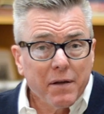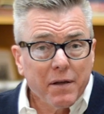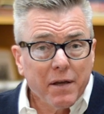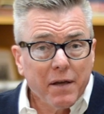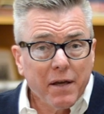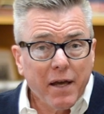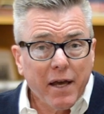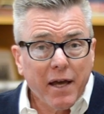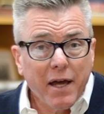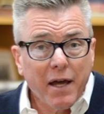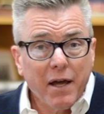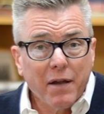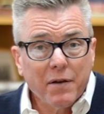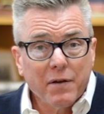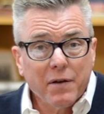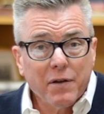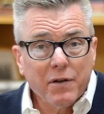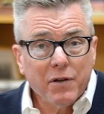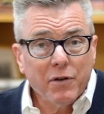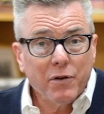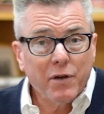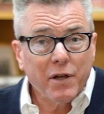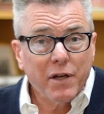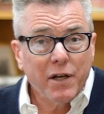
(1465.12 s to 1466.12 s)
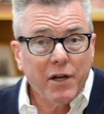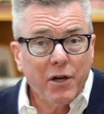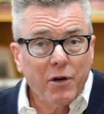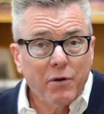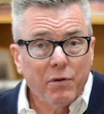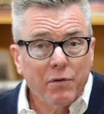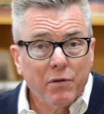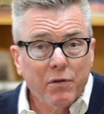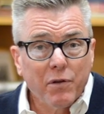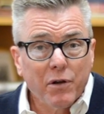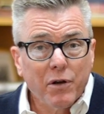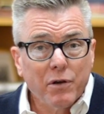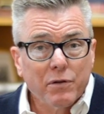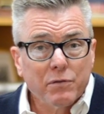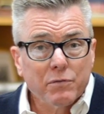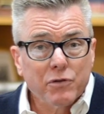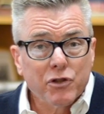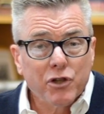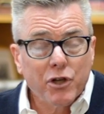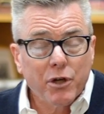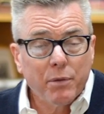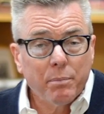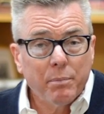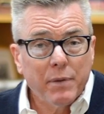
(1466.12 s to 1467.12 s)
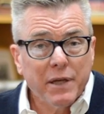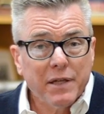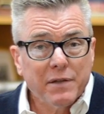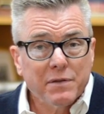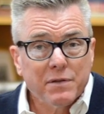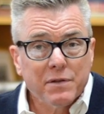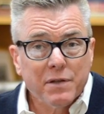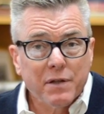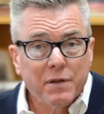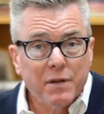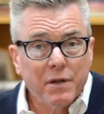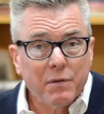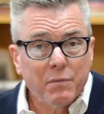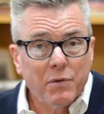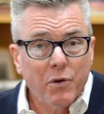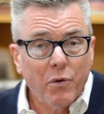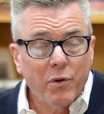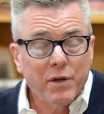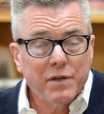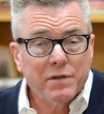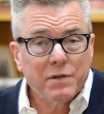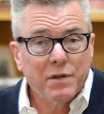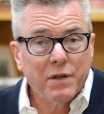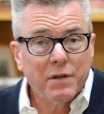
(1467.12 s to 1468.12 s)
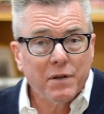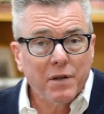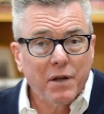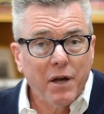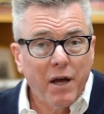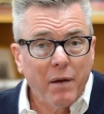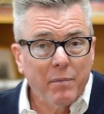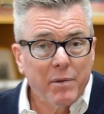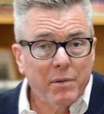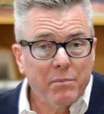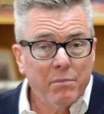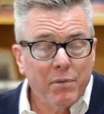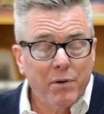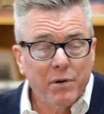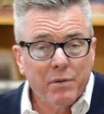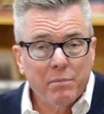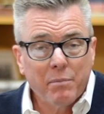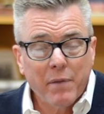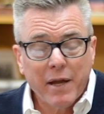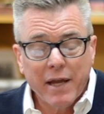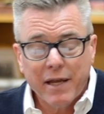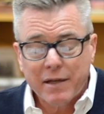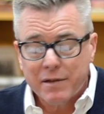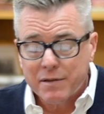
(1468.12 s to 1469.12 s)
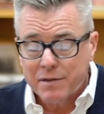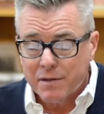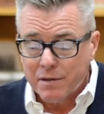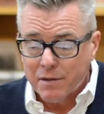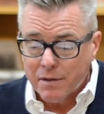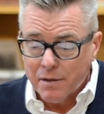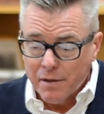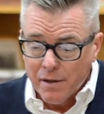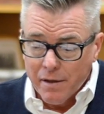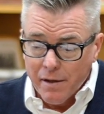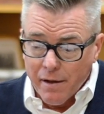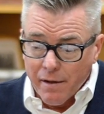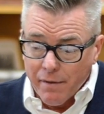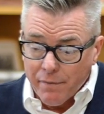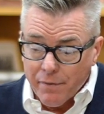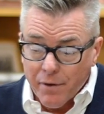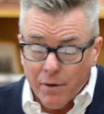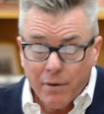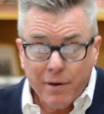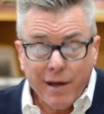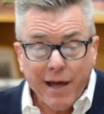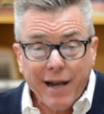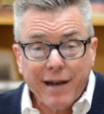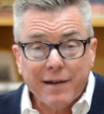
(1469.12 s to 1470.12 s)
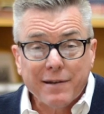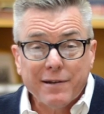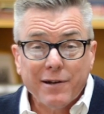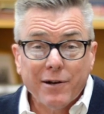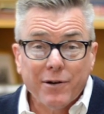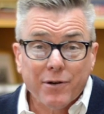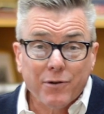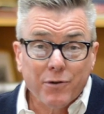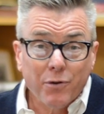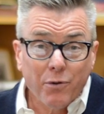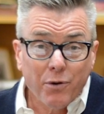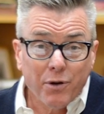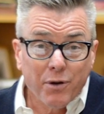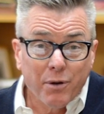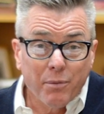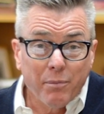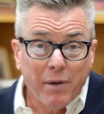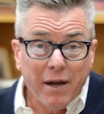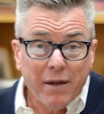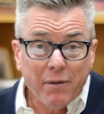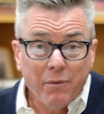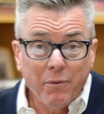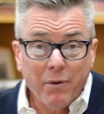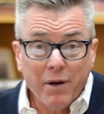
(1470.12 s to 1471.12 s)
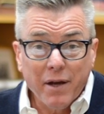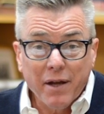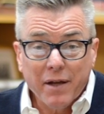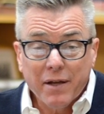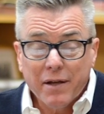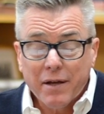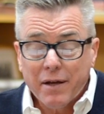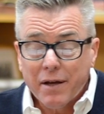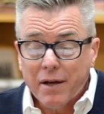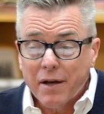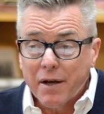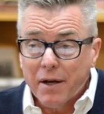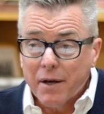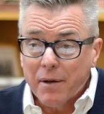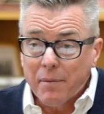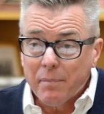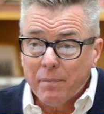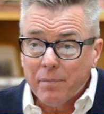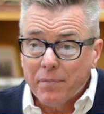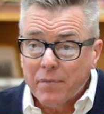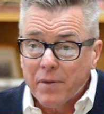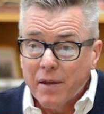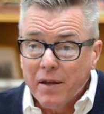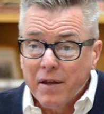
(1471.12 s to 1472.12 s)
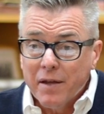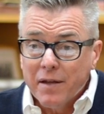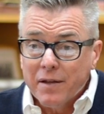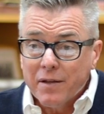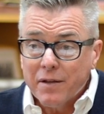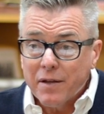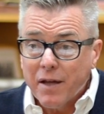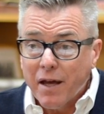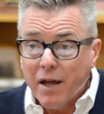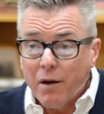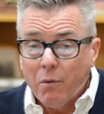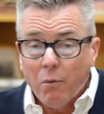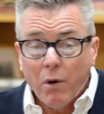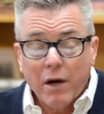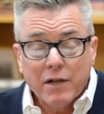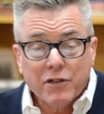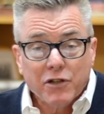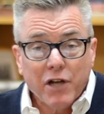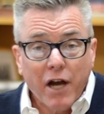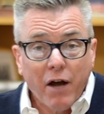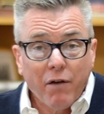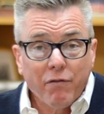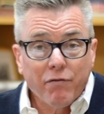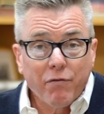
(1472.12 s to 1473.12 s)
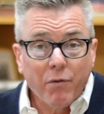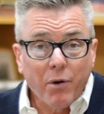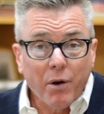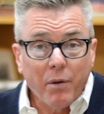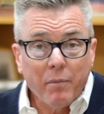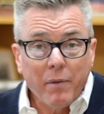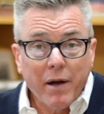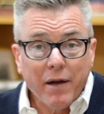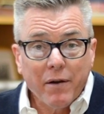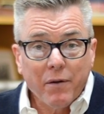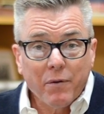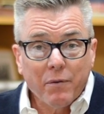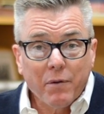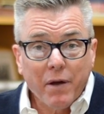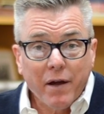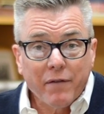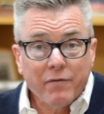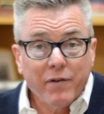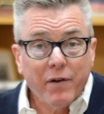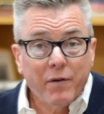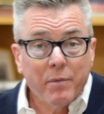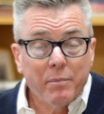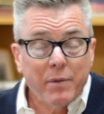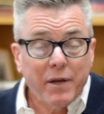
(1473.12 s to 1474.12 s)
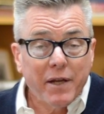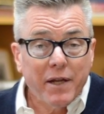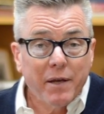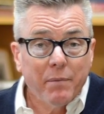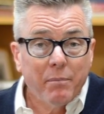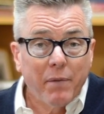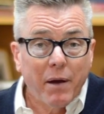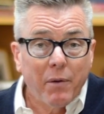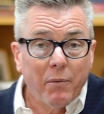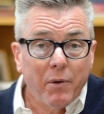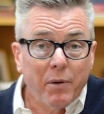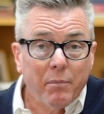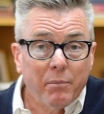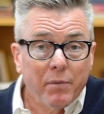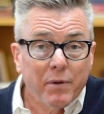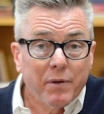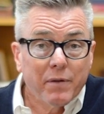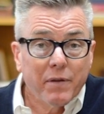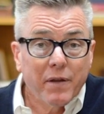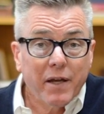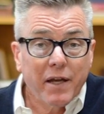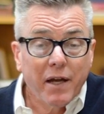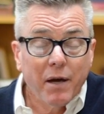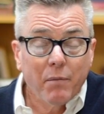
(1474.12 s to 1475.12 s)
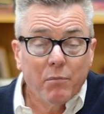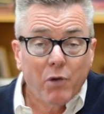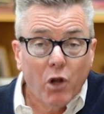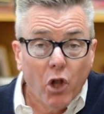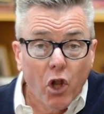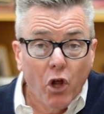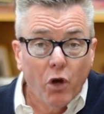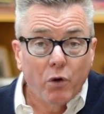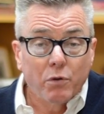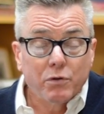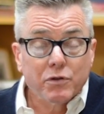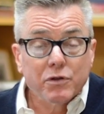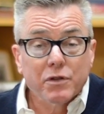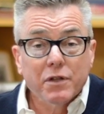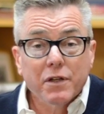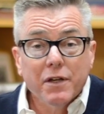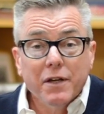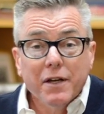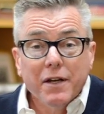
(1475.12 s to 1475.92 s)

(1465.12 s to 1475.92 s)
and you can hear the little chirpings and the noise that the hummingbird makes. And they're kind of territorial, by the way. Um, you got to watch out for them. I don't. I've never been hit by one, but they come close.